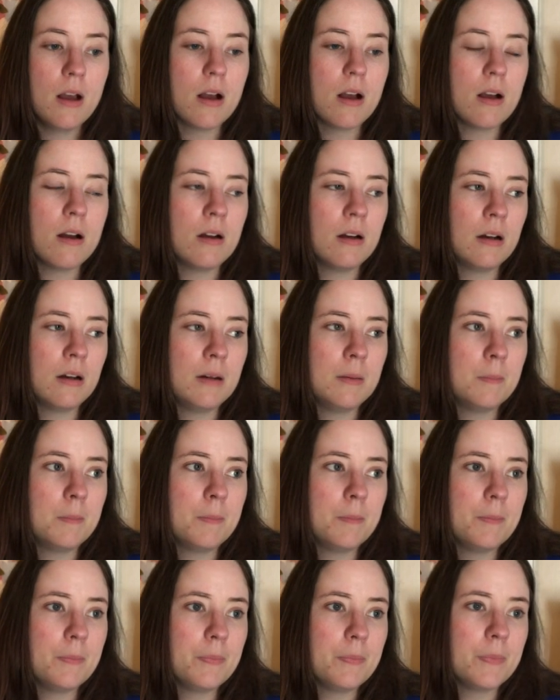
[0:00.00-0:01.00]

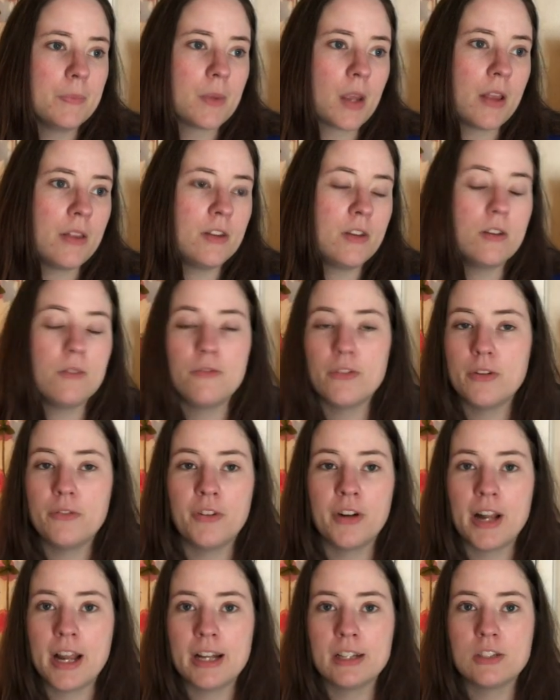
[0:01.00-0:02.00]
Um, and then feel free
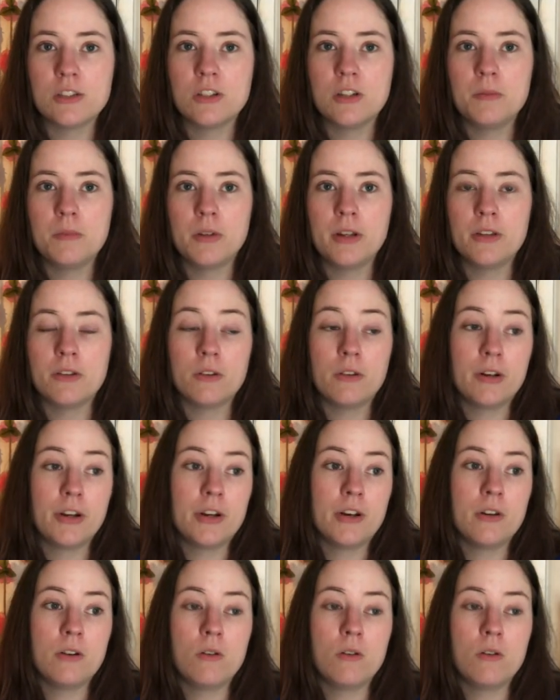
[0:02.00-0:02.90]
to answer them either on here or